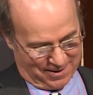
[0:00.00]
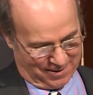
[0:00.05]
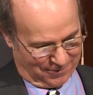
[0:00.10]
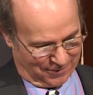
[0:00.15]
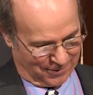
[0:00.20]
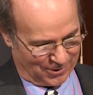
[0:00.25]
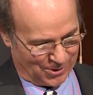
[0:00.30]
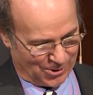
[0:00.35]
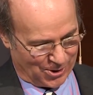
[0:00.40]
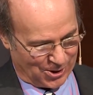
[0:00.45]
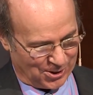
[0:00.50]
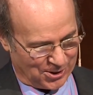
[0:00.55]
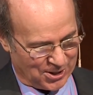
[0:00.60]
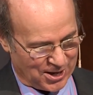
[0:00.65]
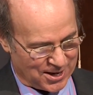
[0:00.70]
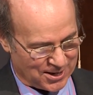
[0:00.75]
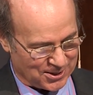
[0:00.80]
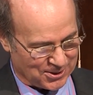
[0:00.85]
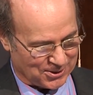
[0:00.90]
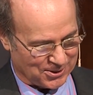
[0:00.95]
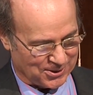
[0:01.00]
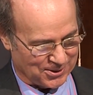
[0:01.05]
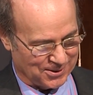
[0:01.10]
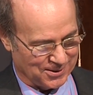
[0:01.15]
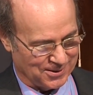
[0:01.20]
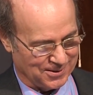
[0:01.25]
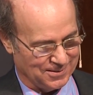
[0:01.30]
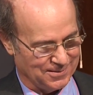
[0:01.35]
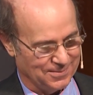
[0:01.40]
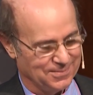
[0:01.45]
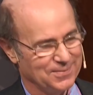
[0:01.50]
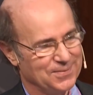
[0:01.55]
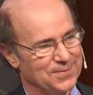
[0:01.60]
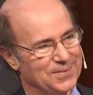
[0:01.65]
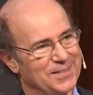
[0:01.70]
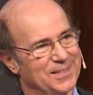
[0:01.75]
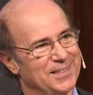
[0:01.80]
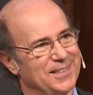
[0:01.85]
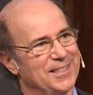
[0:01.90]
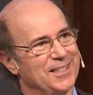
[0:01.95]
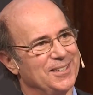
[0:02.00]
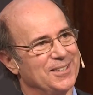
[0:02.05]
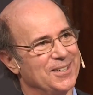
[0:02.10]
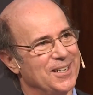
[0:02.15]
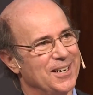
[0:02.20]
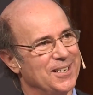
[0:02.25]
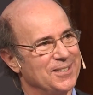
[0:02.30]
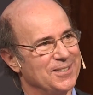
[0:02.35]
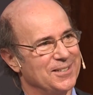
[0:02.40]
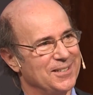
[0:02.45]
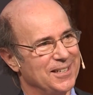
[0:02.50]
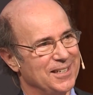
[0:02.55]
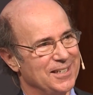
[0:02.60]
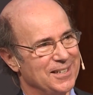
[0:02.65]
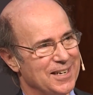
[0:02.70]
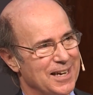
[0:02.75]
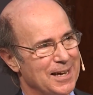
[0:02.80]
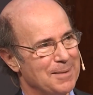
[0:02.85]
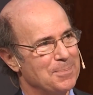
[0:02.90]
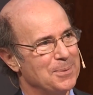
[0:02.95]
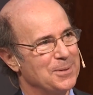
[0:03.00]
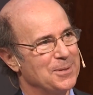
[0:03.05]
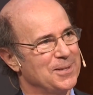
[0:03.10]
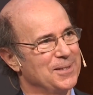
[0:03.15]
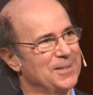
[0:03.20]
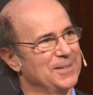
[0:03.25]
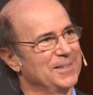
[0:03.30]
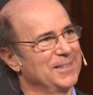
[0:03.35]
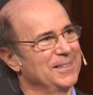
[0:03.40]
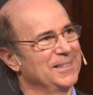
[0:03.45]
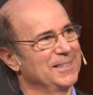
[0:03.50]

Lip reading: for all this discussed in depth